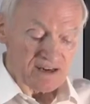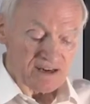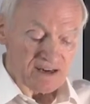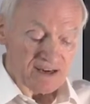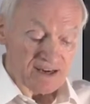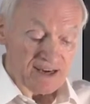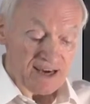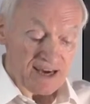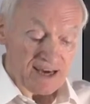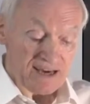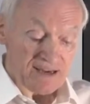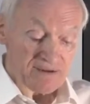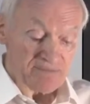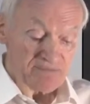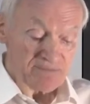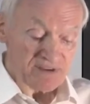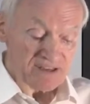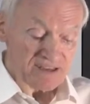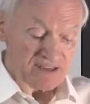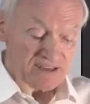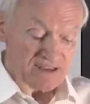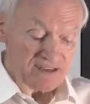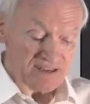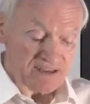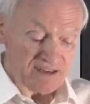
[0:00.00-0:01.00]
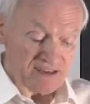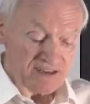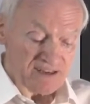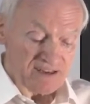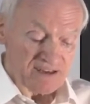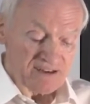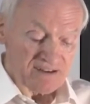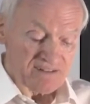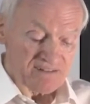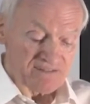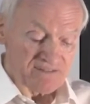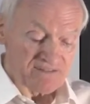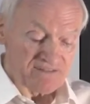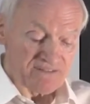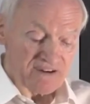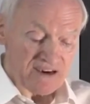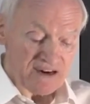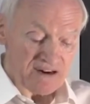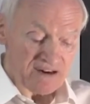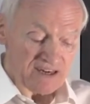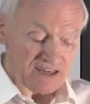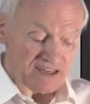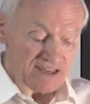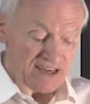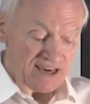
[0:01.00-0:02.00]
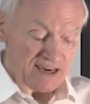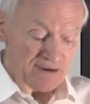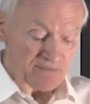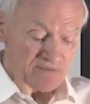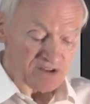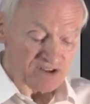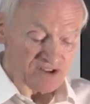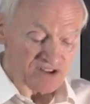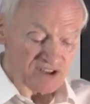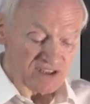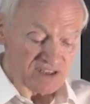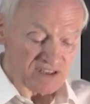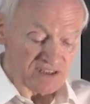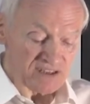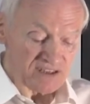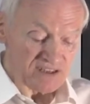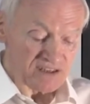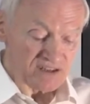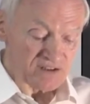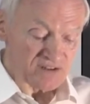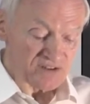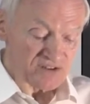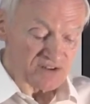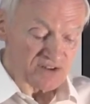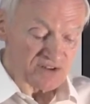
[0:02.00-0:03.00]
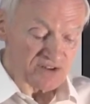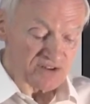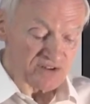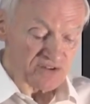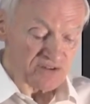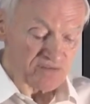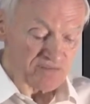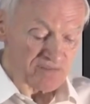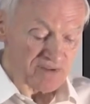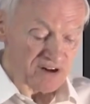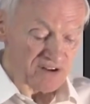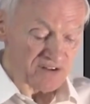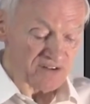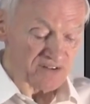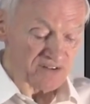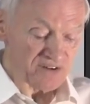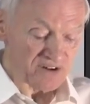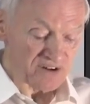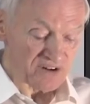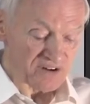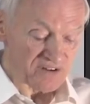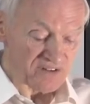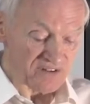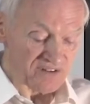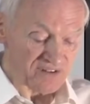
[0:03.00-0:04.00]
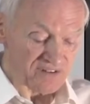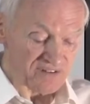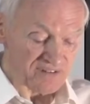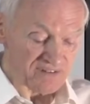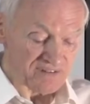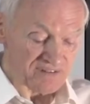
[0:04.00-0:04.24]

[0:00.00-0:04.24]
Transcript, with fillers: can be very damaging to Mother Earth.